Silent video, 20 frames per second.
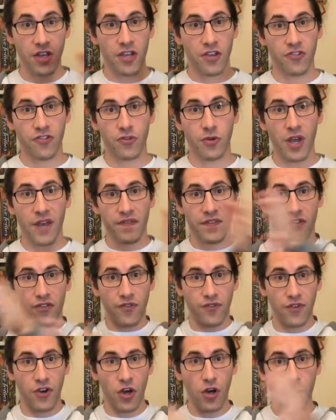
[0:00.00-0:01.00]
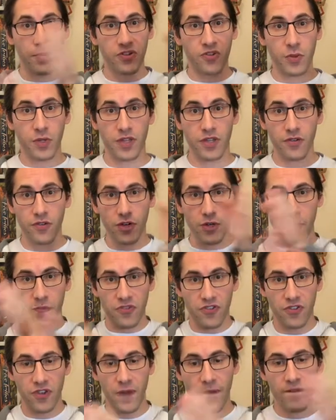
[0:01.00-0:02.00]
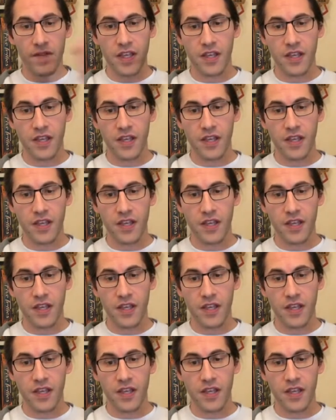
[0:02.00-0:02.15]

So you have this flow between the groups.